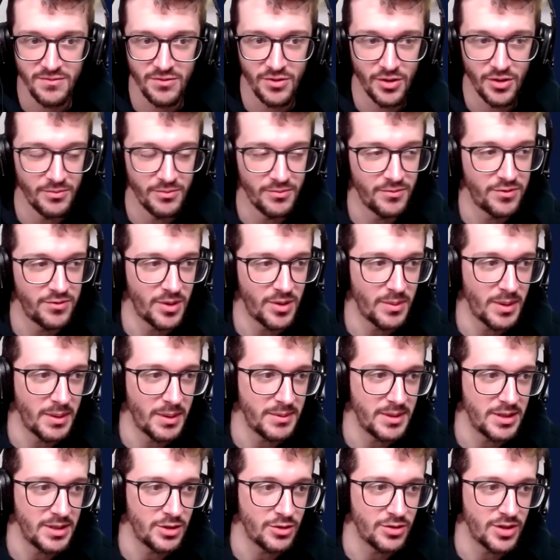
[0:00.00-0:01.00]
from
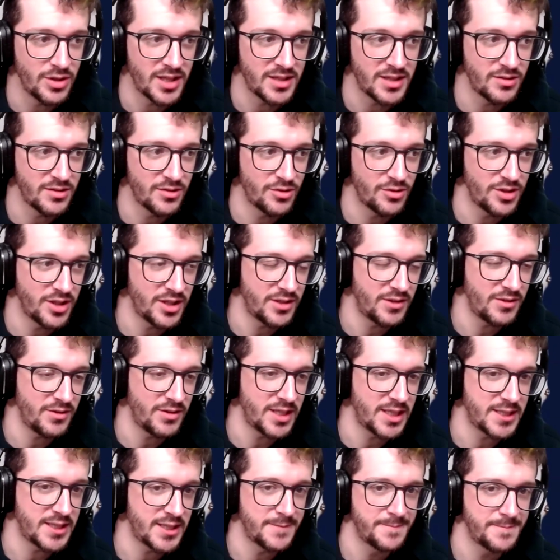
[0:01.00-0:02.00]
Aviv on that
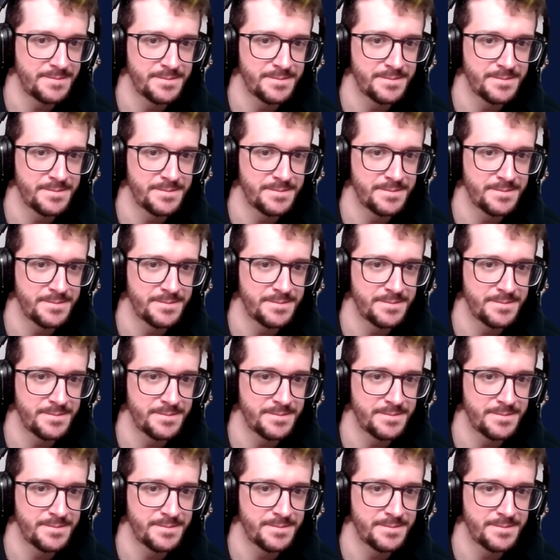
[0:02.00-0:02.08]
regard.